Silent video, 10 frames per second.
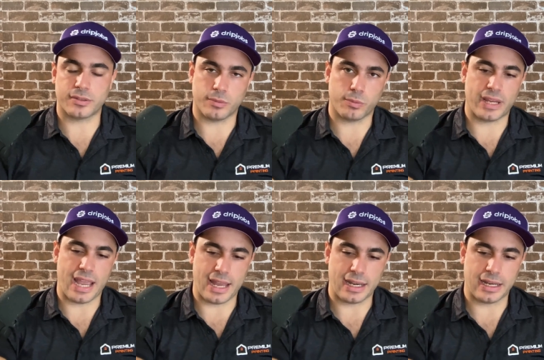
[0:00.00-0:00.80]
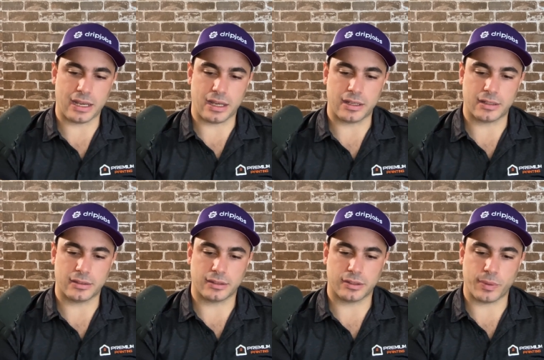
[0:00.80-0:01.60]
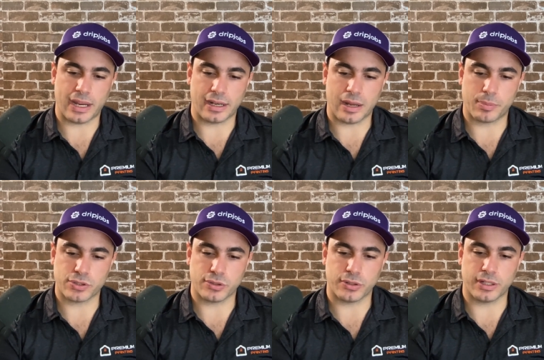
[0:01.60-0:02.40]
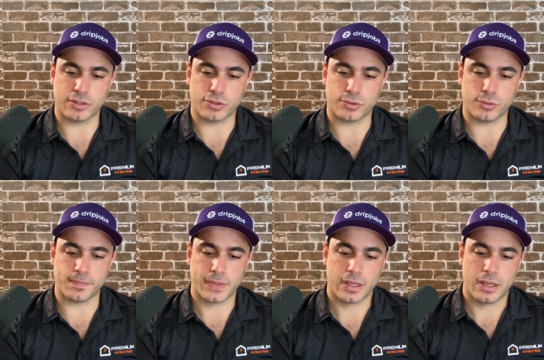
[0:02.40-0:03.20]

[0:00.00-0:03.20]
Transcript: we had a uh, you know we had an opportunity to